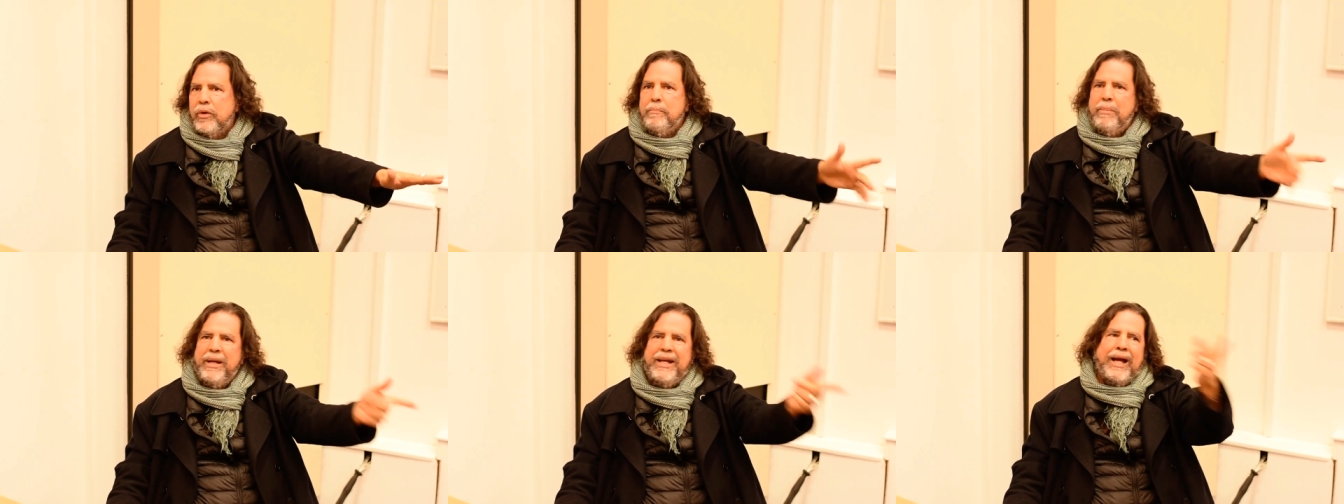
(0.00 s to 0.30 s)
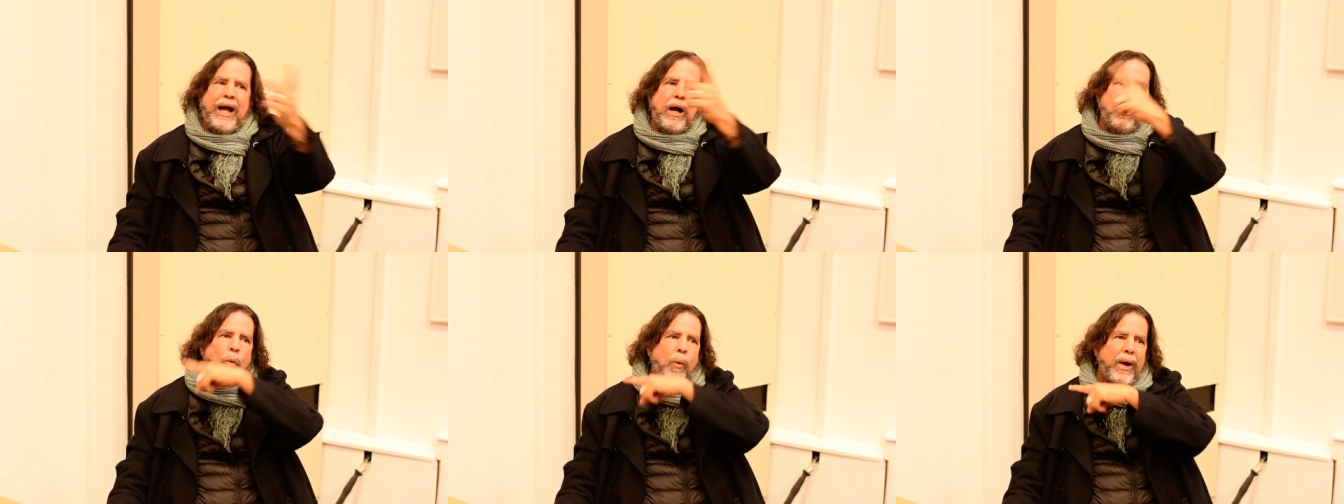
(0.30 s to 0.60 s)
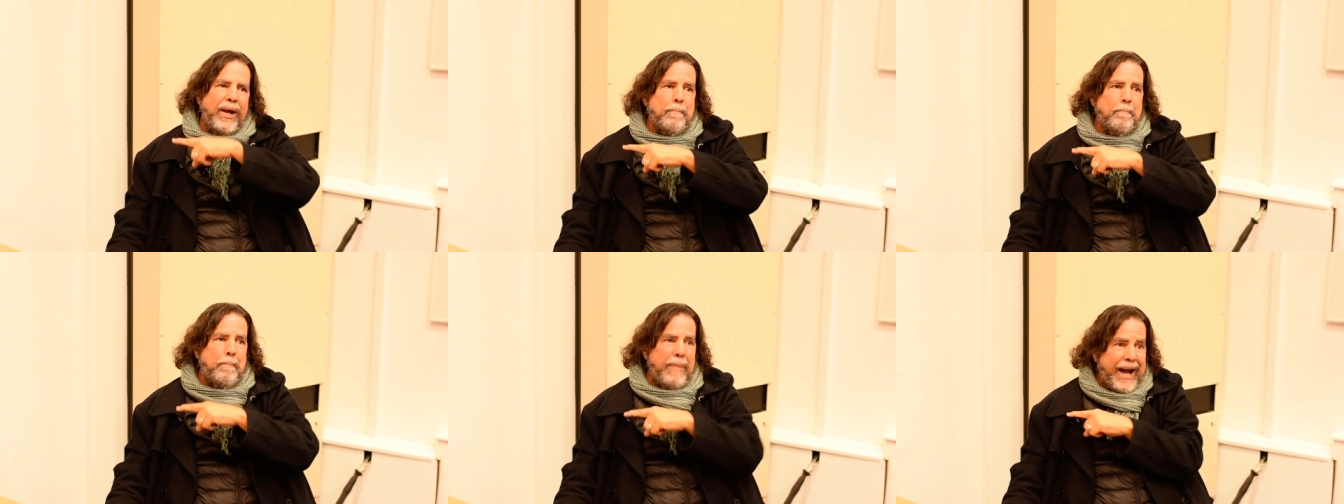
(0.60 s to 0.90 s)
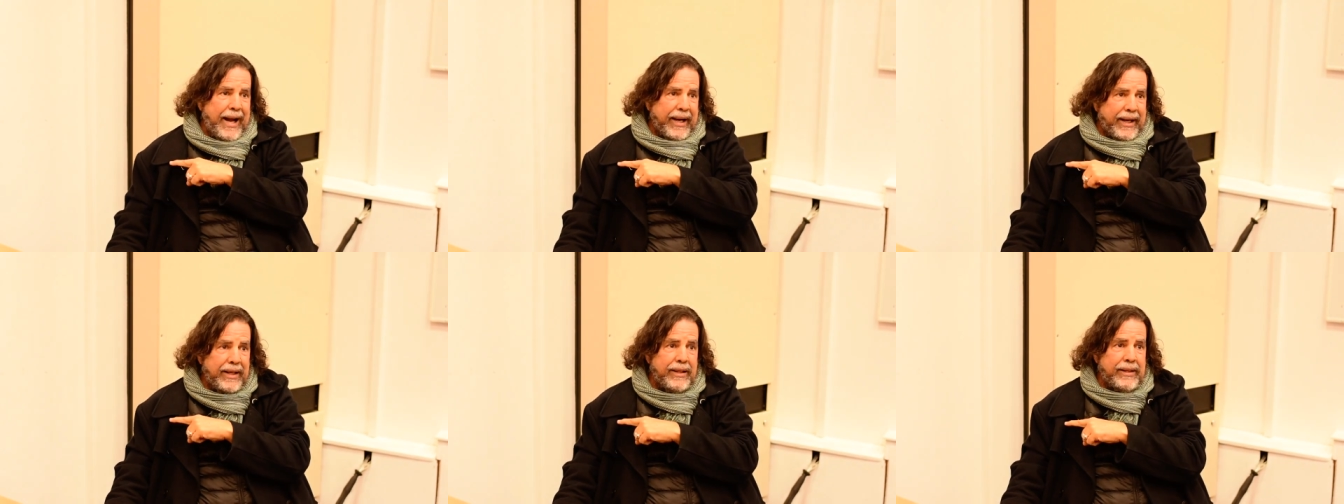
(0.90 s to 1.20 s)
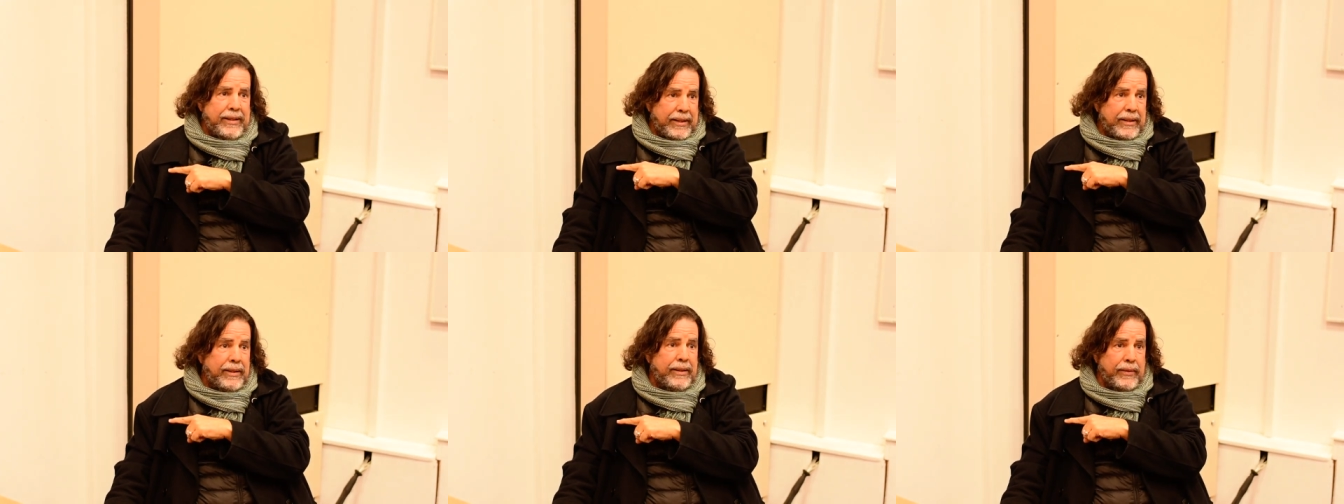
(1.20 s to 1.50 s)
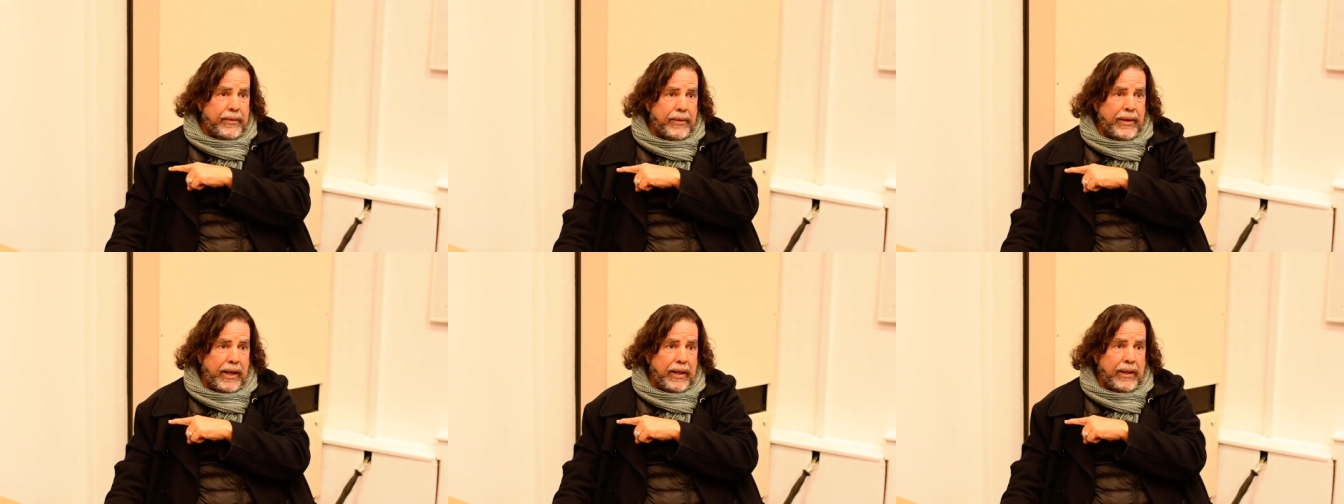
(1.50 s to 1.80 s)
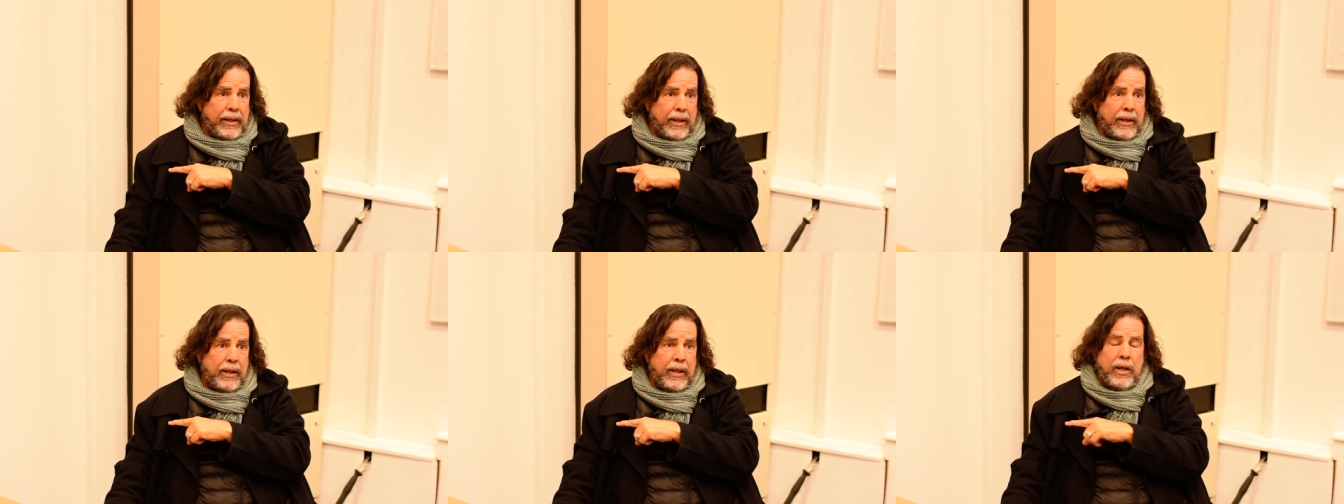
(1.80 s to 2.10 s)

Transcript: It began way back, okay?